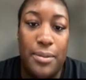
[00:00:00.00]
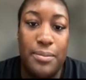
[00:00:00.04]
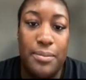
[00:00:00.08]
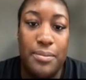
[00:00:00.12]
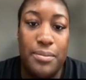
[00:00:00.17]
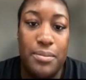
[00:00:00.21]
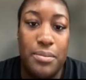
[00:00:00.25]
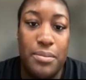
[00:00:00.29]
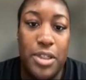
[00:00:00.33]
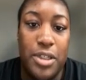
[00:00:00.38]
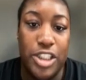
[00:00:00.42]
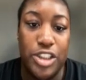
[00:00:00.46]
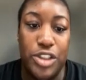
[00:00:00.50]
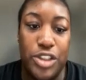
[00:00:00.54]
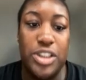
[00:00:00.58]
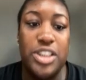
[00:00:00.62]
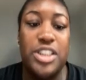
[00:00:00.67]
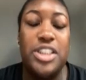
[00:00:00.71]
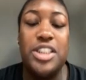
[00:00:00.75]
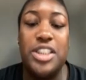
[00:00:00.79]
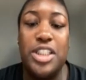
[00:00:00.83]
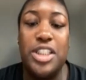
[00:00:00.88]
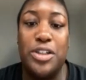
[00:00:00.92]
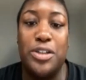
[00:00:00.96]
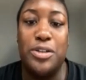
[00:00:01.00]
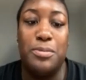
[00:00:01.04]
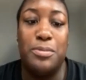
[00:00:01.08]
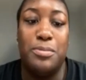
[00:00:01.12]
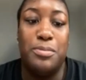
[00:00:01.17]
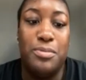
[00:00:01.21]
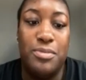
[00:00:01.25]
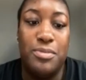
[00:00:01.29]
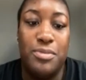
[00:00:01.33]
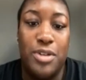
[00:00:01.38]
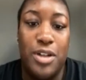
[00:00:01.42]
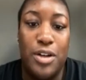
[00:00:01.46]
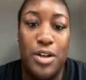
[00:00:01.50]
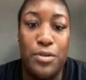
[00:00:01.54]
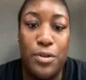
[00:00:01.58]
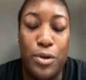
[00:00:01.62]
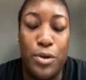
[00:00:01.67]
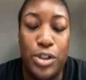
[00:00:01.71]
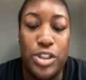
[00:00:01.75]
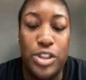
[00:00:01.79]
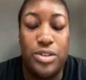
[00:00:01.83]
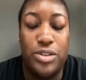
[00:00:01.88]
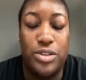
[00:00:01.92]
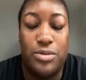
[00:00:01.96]
because you can still, of
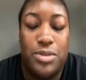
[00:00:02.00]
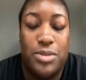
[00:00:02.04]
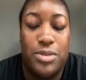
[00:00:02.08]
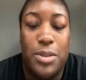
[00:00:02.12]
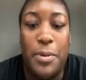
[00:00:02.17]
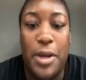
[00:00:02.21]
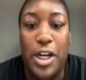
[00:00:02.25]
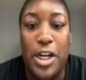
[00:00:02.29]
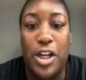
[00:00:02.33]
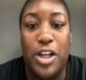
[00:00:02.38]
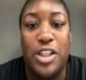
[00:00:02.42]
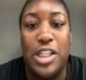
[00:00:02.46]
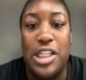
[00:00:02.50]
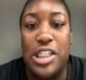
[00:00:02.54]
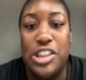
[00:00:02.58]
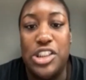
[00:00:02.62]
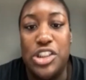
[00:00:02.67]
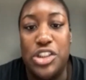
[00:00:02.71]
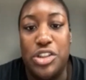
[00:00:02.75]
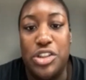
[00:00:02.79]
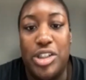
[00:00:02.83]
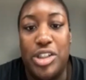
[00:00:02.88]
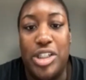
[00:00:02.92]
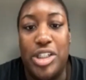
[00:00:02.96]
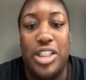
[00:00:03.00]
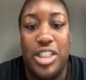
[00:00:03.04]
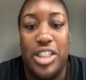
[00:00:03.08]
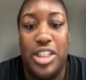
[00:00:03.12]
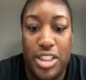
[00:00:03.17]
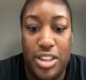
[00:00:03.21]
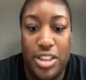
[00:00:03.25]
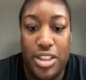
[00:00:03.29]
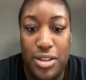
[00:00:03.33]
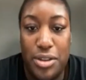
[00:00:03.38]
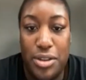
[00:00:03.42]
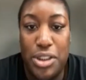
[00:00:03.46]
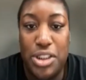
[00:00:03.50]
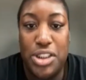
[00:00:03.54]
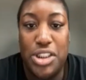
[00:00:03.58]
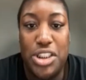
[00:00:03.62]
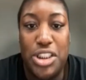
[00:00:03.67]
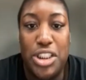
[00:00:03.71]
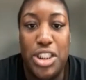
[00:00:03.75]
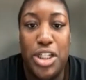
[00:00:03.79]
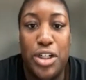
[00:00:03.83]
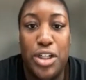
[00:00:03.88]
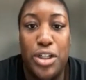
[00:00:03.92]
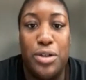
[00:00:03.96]
course, depending on the injury, like you can
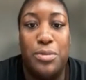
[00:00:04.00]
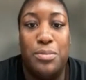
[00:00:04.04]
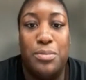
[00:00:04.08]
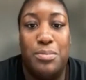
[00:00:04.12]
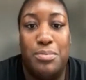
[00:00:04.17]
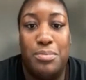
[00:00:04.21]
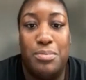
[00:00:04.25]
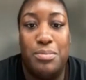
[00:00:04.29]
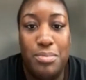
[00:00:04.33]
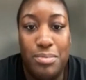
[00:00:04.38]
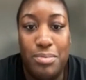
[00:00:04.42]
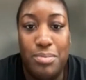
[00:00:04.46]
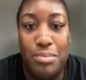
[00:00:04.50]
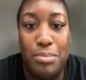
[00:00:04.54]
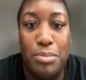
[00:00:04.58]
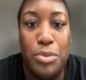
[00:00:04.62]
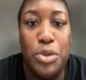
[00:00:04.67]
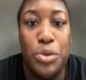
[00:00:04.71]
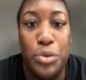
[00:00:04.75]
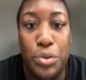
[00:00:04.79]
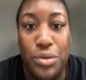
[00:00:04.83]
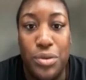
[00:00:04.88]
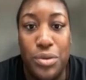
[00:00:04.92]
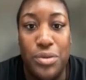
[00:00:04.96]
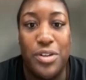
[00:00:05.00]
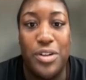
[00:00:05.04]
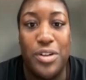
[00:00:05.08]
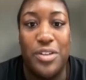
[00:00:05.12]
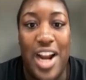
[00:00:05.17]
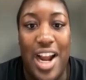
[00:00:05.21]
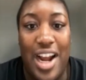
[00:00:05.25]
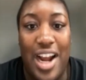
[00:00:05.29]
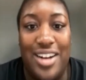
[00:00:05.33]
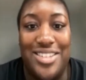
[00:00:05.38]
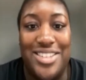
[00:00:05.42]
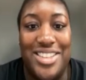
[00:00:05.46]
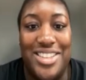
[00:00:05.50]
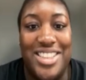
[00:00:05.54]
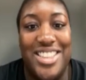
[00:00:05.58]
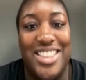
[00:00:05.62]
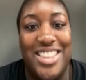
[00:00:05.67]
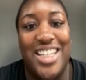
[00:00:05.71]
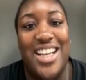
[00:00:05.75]
still move around,